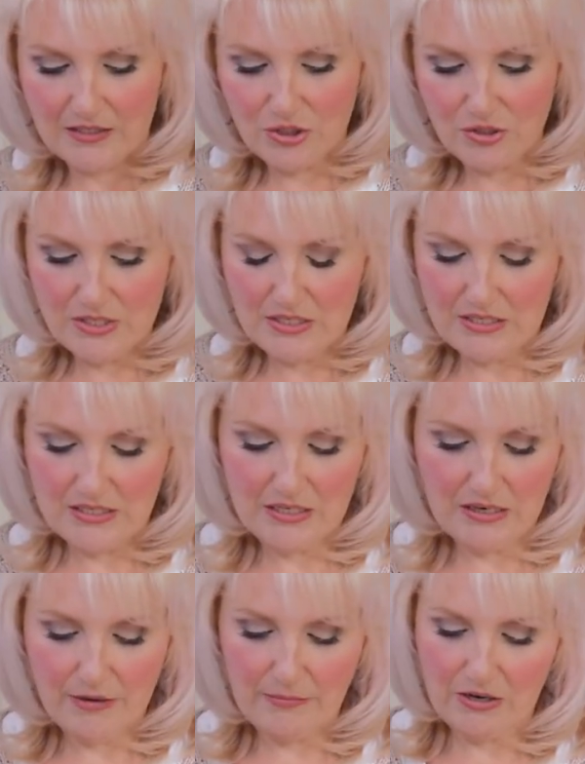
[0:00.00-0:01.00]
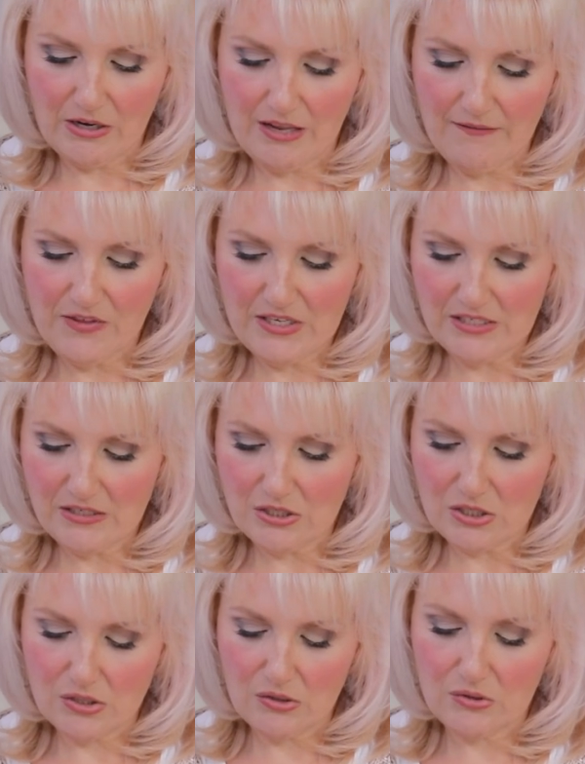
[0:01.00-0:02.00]
Susan, I'm going to give this to
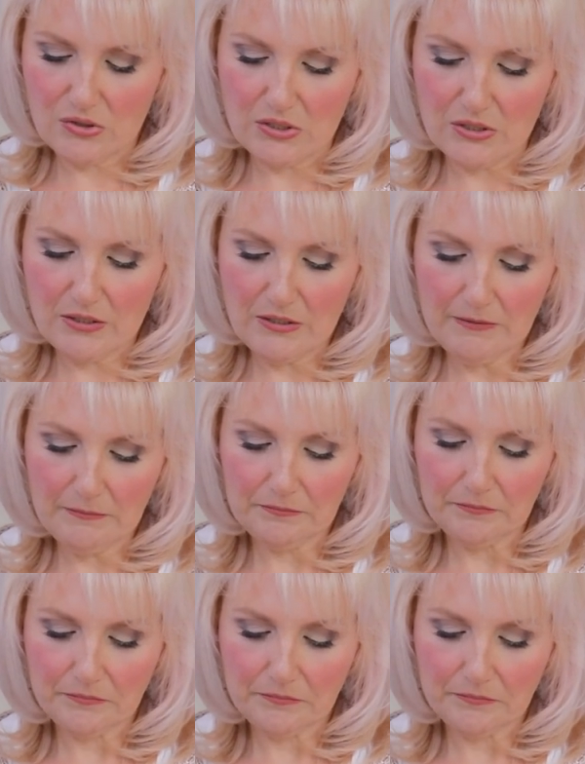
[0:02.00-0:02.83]
Susan